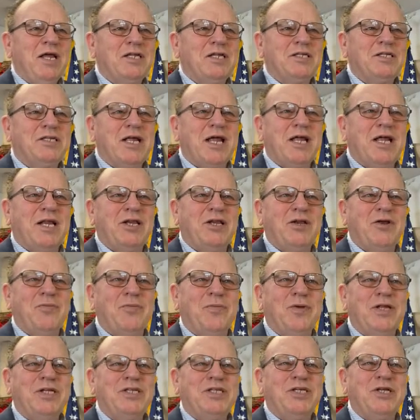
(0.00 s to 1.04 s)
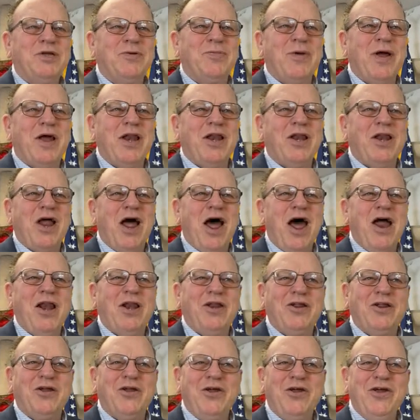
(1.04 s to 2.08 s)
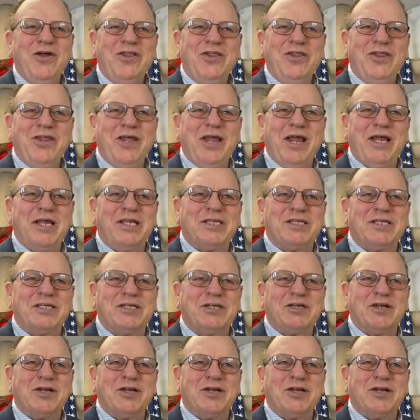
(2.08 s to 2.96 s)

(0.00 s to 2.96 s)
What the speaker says: It's that you're busy about a lot of good things,